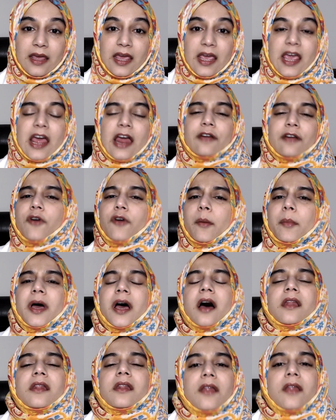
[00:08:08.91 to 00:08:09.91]
and from a
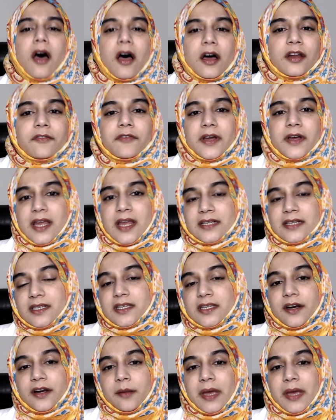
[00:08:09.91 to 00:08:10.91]
lot of unnecessary
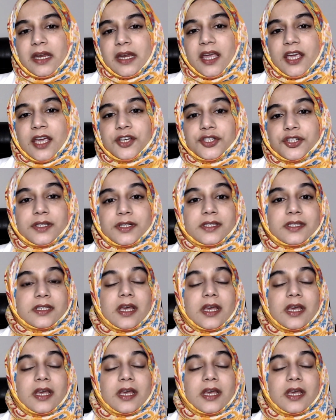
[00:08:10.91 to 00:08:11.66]
medications.